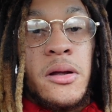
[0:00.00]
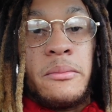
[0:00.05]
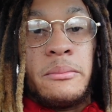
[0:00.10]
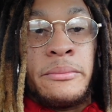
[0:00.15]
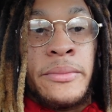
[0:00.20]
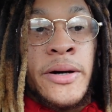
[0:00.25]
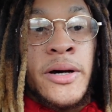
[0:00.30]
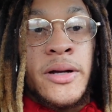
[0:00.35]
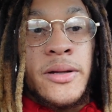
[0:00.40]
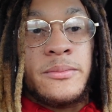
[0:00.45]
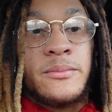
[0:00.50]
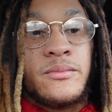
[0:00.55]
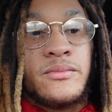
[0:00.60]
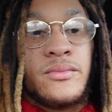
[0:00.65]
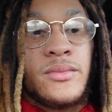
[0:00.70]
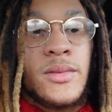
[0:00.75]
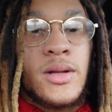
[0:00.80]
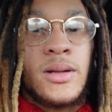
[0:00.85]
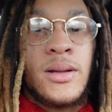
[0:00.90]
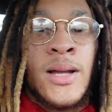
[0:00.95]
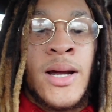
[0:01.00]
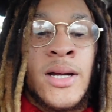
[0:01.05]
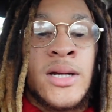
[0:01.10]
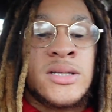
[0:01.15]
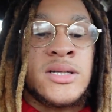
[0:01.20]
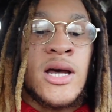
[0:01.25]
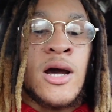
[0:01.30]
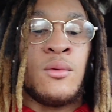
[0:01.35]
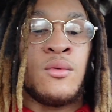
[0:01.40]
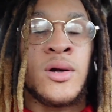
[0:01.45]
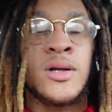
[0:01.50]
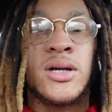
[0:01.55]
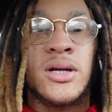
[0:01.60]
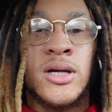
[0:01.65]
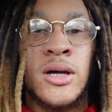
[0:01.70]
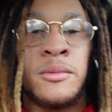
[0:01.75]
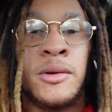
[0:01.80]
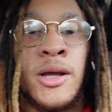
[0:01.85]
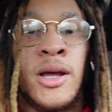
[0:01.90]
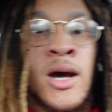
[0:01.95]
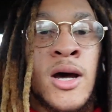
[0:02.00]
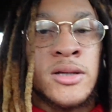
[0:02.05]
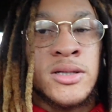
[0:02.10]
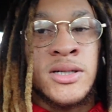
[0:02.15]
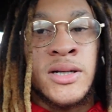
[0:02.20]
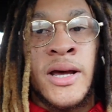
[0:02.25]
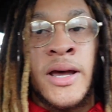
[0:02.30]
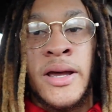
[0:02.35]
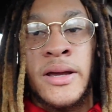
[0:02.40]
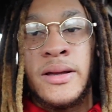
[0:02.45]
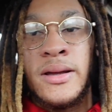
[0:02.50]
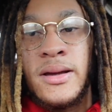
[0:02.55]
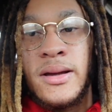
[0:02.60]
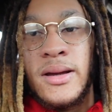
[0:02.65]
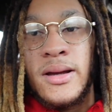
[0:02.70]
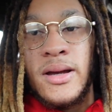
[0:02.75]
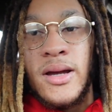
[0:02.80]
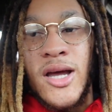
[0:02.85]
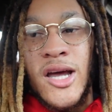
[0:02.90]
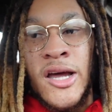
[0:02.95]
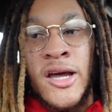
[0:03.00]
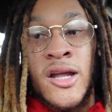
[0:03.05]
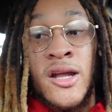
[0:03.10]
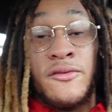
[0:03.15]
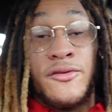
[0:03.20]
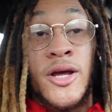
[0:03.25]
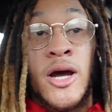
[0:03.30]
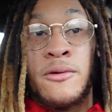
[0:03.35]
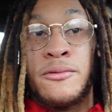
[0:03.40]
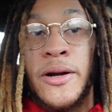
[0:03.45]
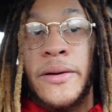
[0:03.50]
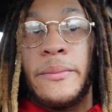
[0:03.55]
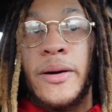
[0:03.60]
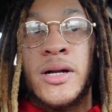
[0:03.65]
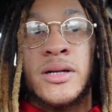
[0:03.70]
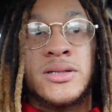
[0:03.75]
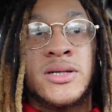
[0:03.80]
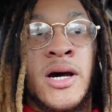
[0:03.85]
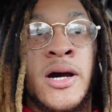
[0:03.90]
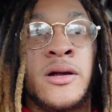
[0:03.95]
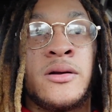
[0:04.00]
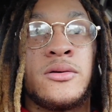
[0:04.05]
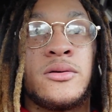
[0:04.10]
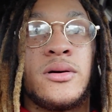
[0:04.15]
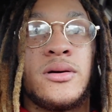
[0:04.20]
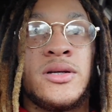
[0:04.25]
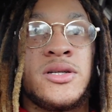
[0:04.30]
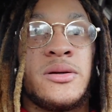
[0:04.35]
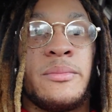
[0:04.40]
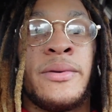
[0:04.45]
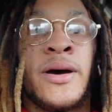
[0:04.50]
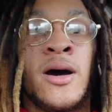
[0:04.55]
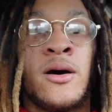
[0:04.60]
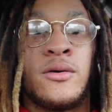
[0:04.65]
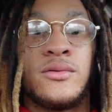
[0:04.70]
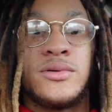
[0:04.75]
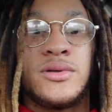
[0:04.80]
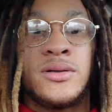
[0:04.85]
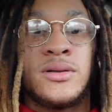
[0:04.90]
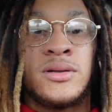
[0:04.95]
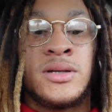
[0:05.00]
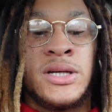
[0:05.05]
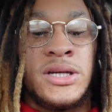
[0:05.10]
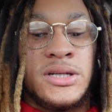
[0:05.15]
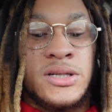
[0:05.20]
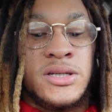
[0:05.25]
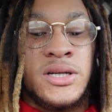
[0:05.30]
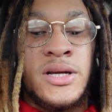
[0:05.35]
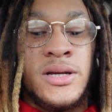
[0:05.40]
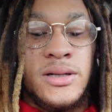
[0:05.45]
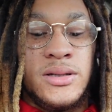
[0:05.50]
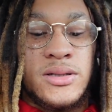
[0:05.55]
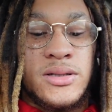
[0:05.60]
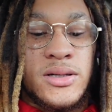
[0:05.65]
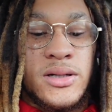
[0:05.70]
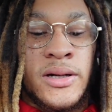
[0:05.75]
But like I said, I wanted to come to y'all today, and if y'all read by the title, it's about these seats.